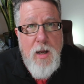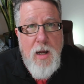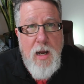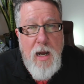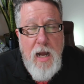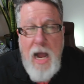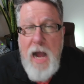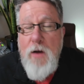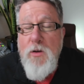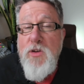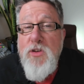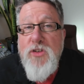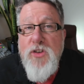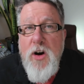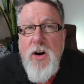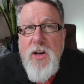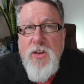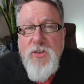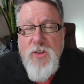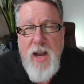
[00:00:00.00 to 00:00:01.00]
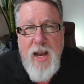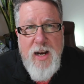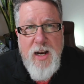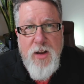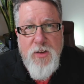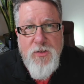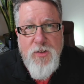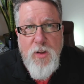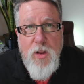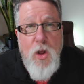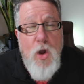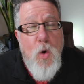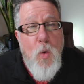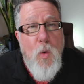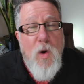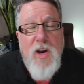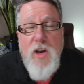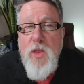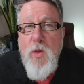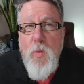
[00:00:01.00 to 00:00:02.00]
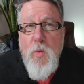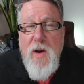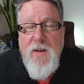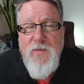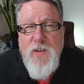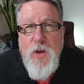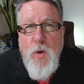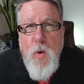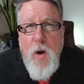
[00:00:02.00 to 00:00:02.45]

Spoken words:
how you start a side hustle? What are the revenue